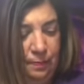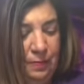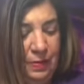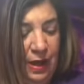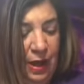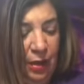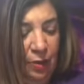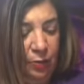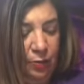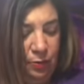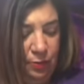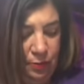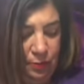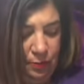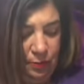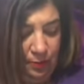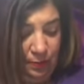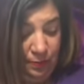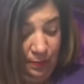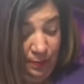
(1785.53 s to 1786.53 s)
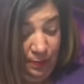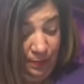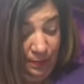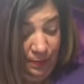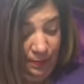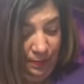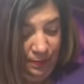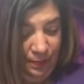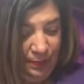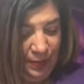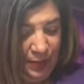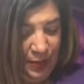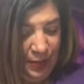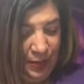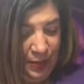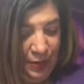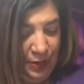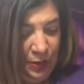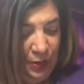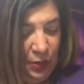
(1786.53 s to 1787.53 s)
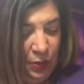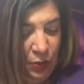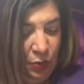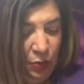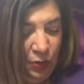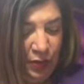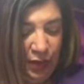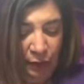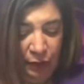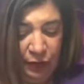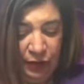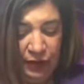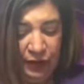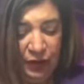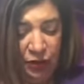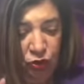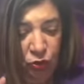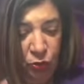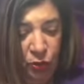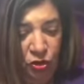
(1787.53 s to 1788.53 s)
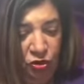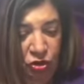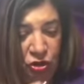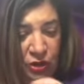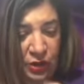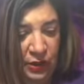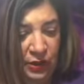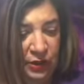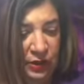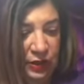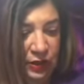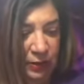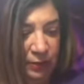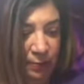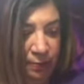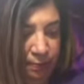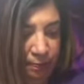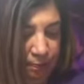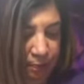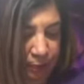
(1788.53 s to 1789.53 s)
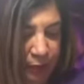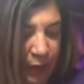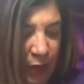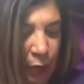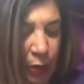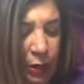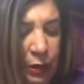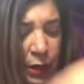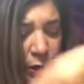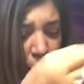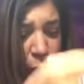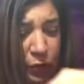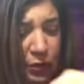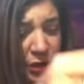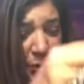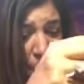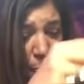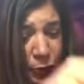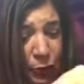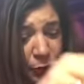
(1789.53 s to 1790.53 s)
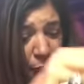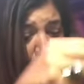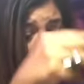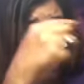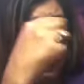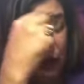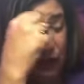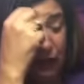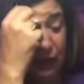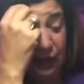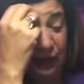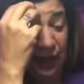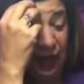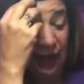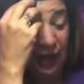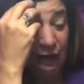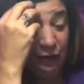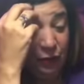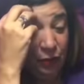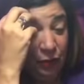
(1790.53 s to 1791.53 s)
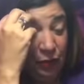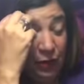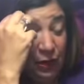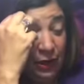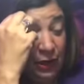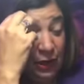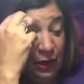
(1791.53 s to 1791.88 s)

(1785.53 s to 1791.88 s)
Now, hmm, whatever the situation is, I'm going to go deeper into the reading because I have to.